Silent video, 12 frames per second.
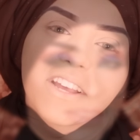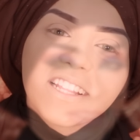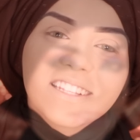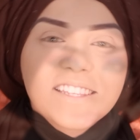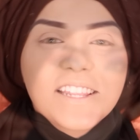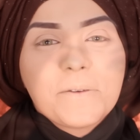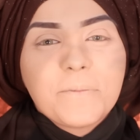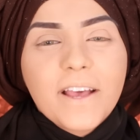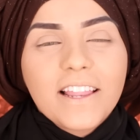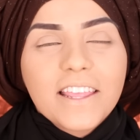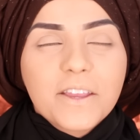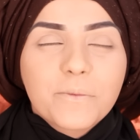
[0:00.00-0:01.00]

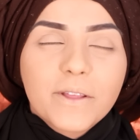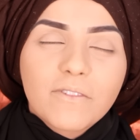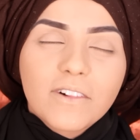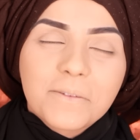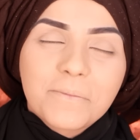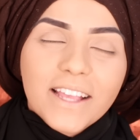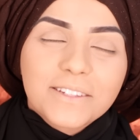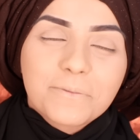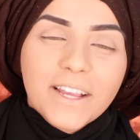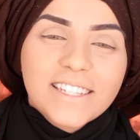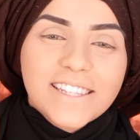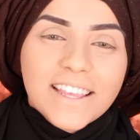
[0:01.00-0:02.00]
Assalamualaikum and welcome back to
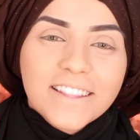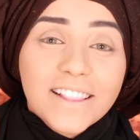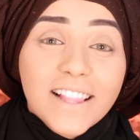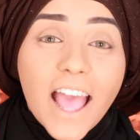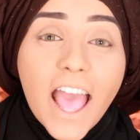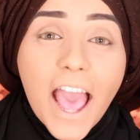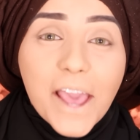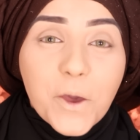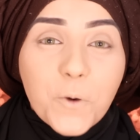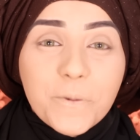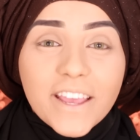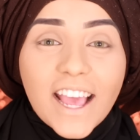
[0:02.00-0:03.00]
my channel. I
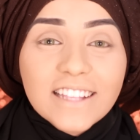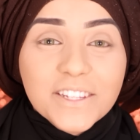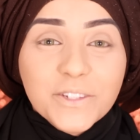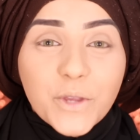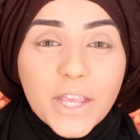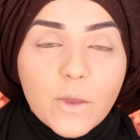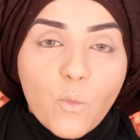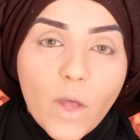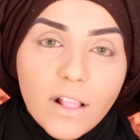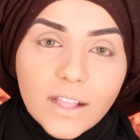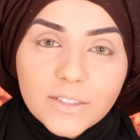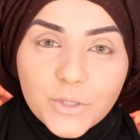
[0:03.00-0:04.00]
hope you guys are doing
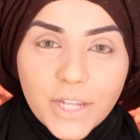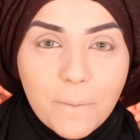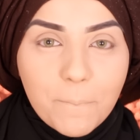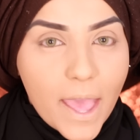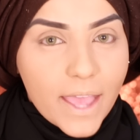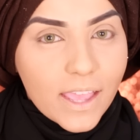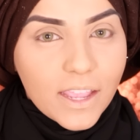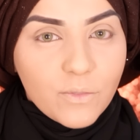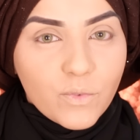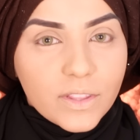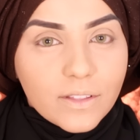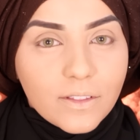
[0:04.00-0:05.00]
well, and today I'm back
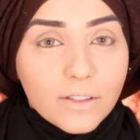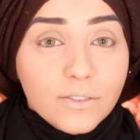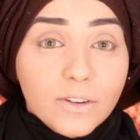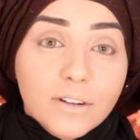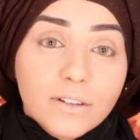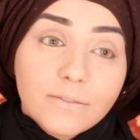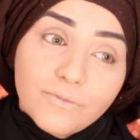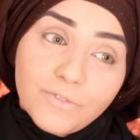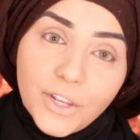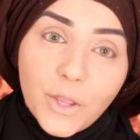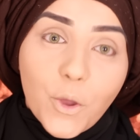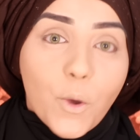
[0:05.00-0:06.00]
again with another
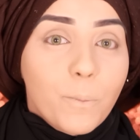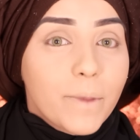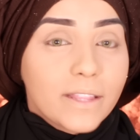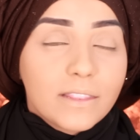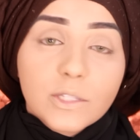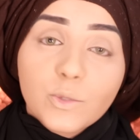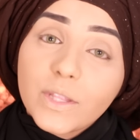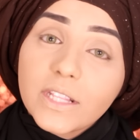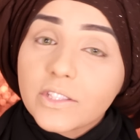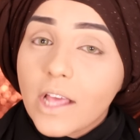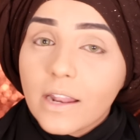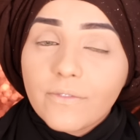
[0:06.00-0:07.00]
video, but this one
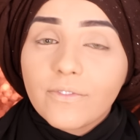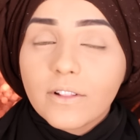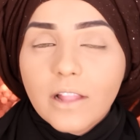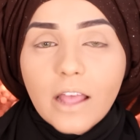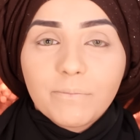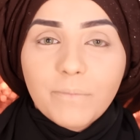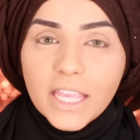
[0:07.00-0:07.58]
is not a full-on